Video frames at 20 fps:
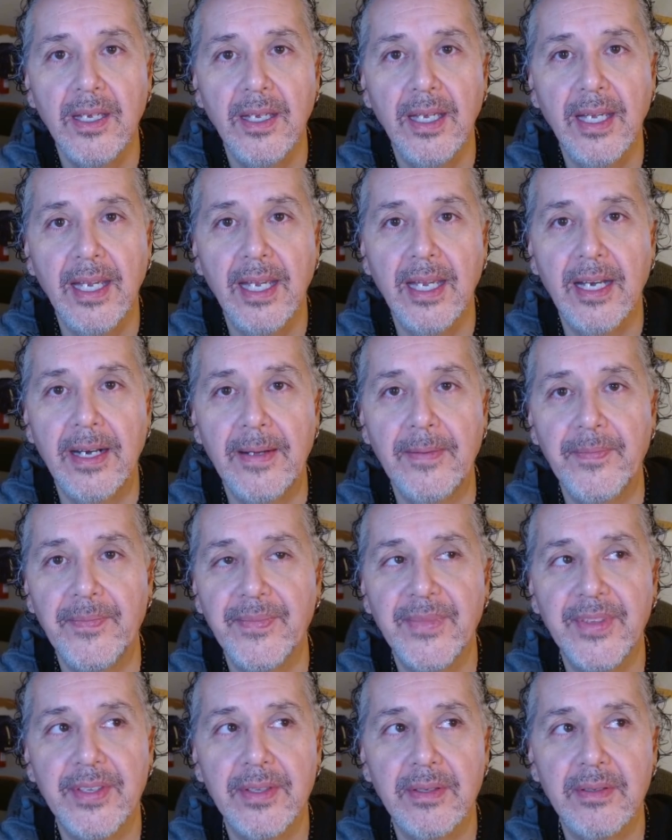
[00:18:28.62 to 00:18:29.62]

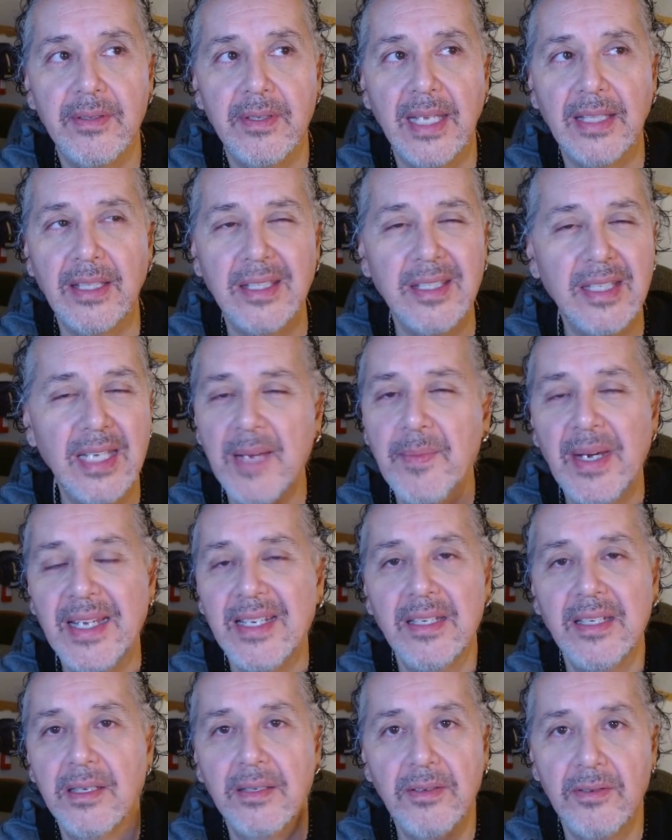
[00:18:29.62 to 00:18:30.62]
And at the time, I
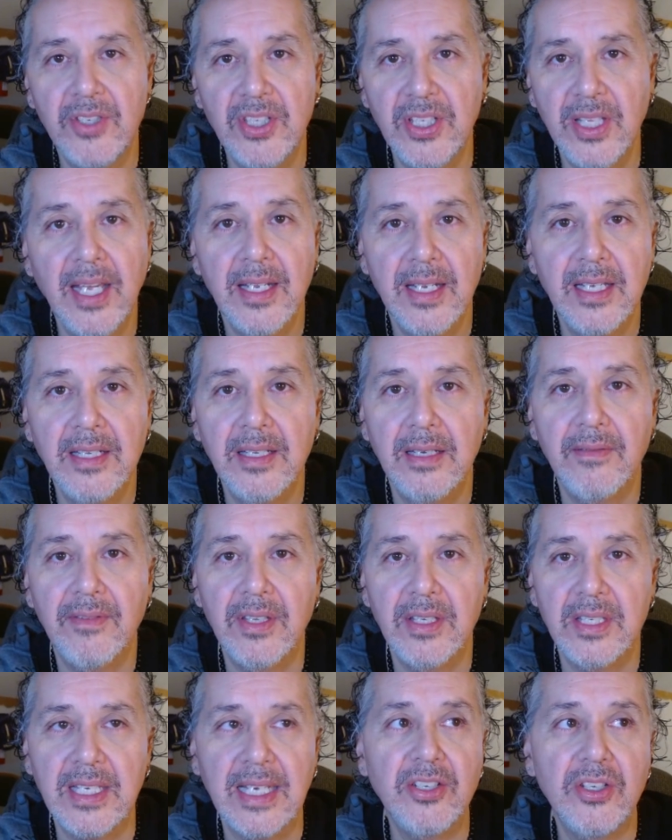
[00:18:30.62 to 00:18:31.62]
didn't understand any of
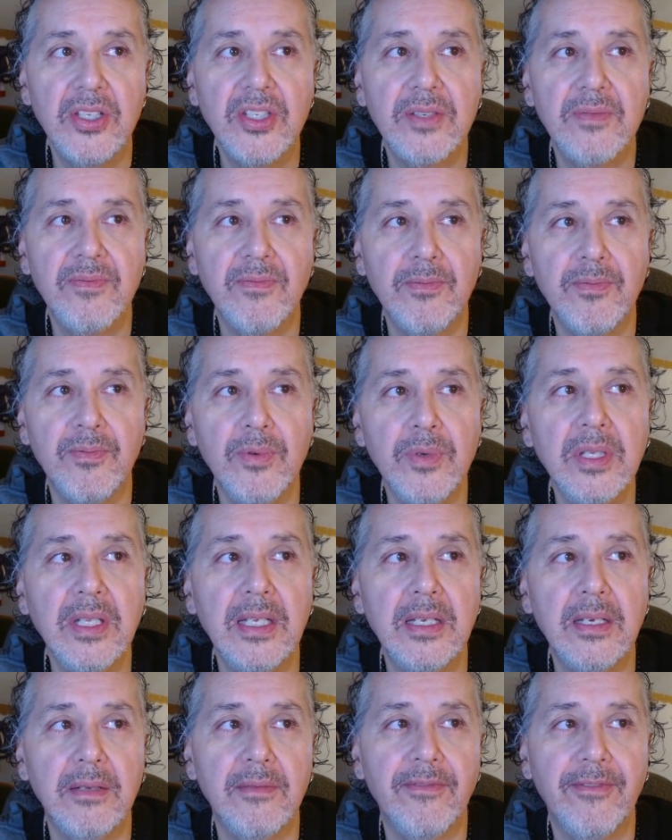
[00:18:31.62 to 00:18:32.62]
this. I just really
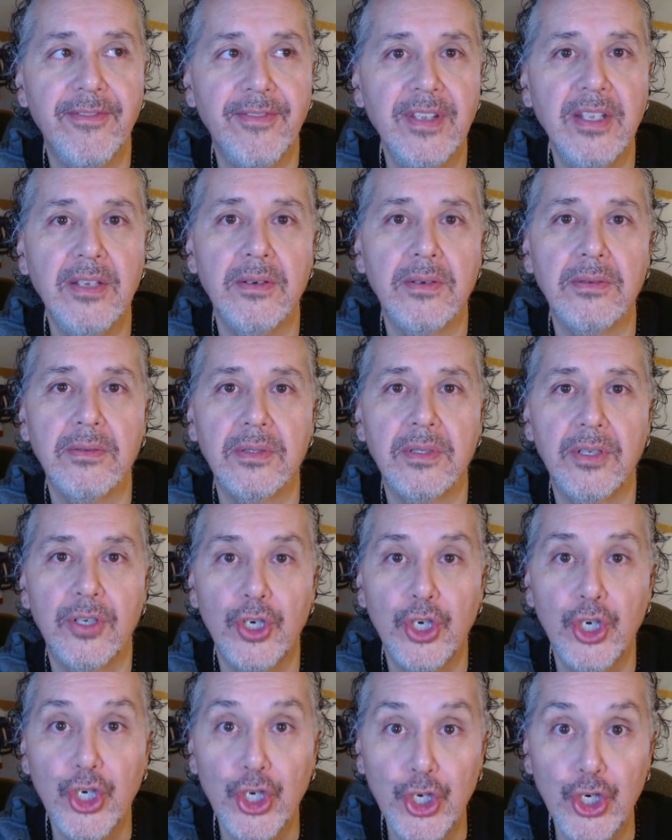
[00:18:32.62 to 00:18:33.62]
could feel
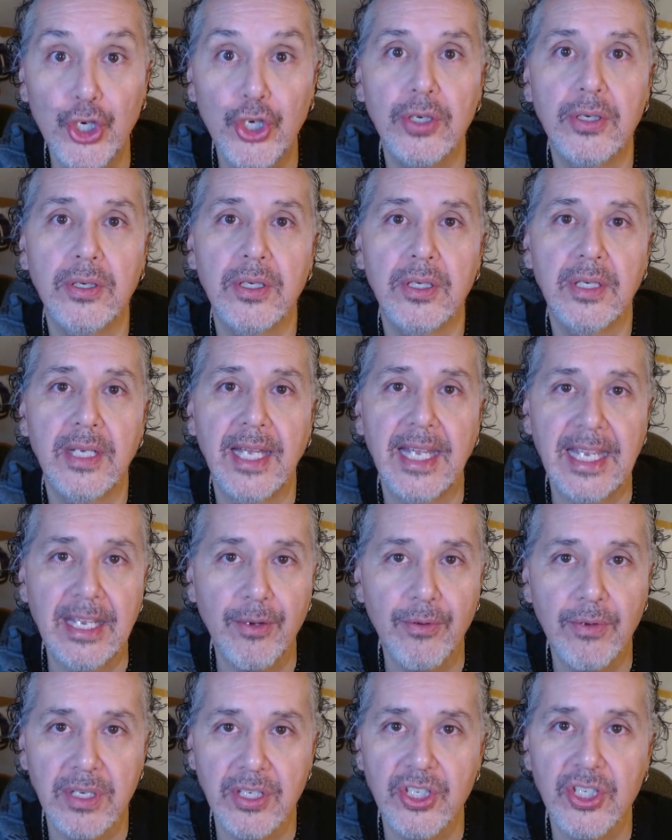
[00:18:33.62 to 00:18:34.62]
her
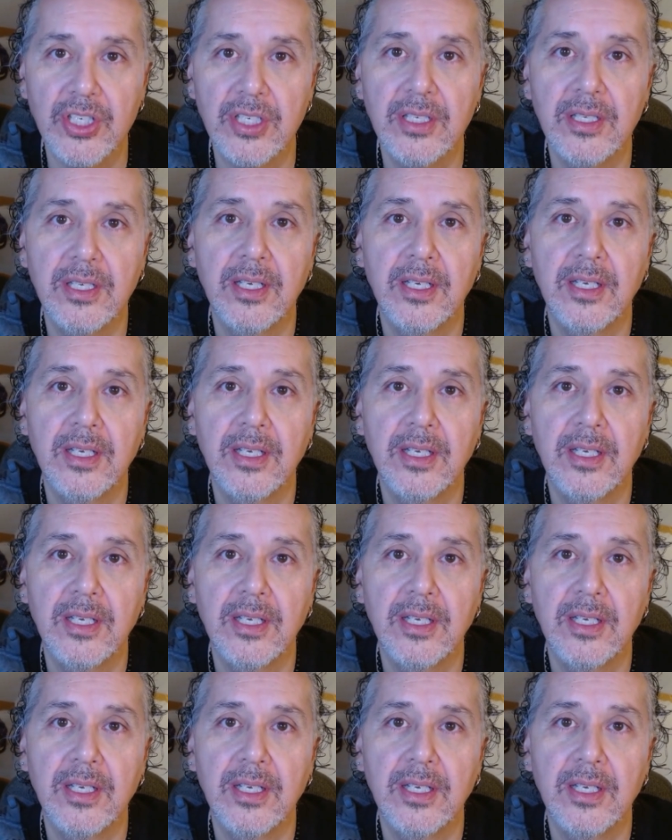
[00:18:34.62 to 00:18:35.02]
anguish